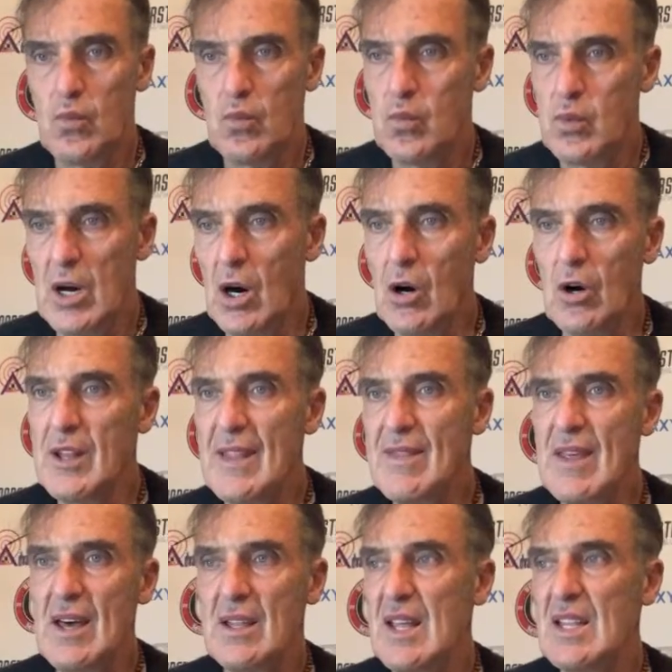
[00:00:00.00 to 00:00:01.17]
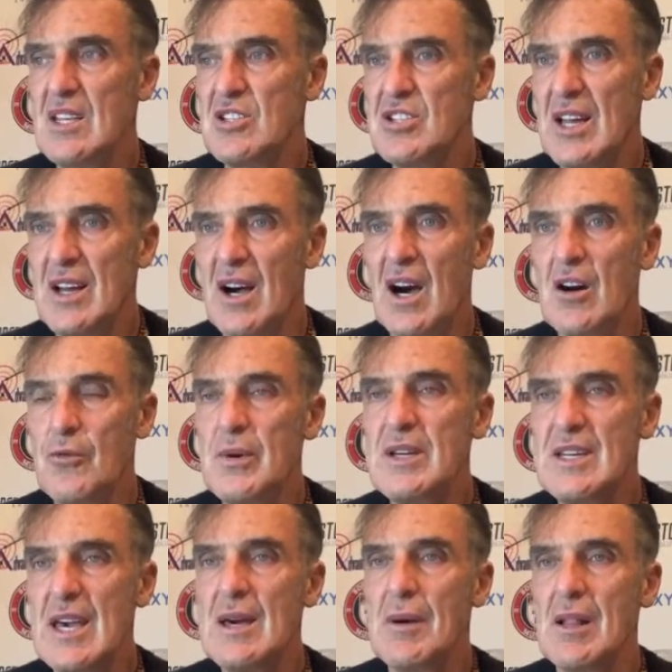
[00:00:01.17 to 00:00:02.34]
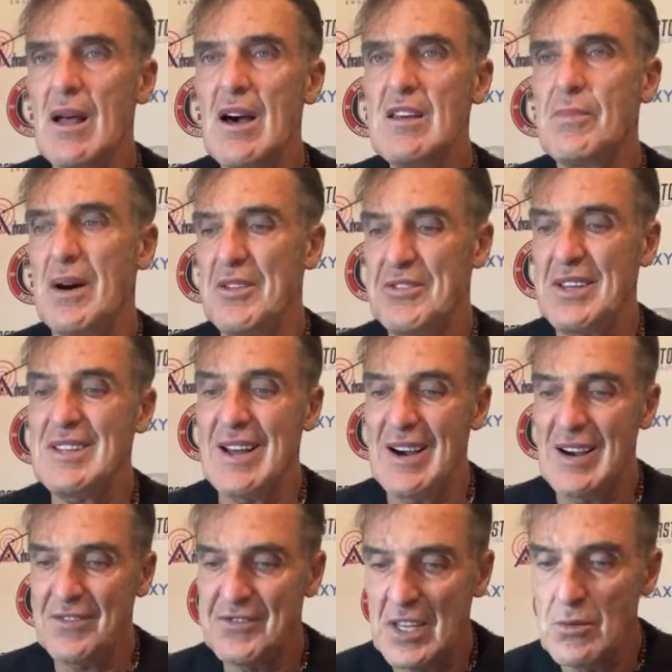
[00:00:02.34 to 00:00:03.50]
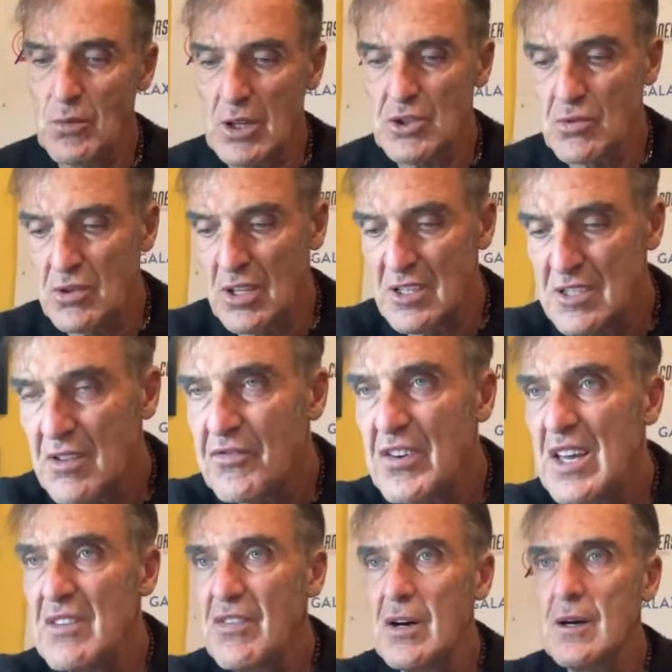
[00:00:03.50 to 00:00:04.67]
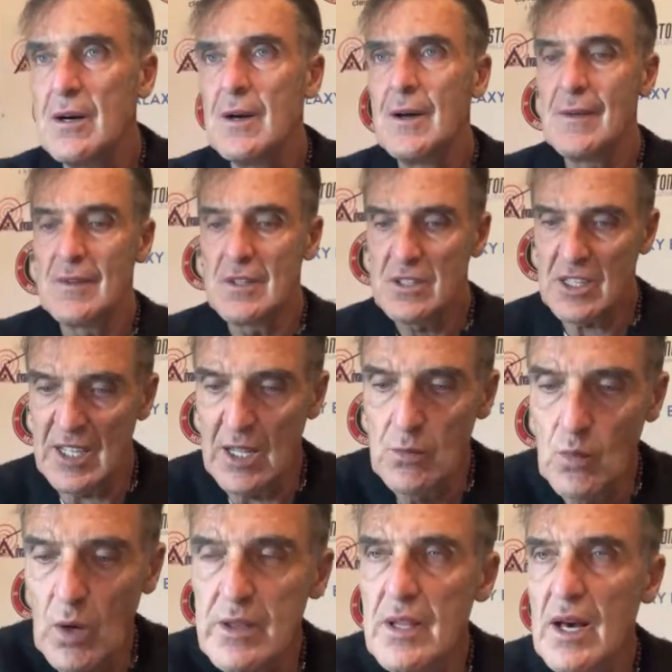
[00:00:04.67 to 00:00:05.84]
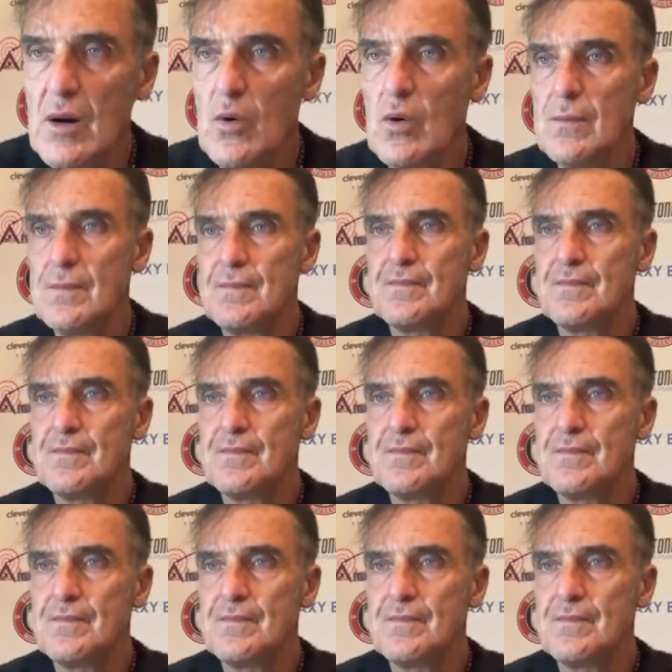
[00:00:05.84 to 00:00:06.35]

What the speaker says: we hung on in there, and then the second half, we came alive. But I think the half-time whistle done us a favour, getting in 1-0.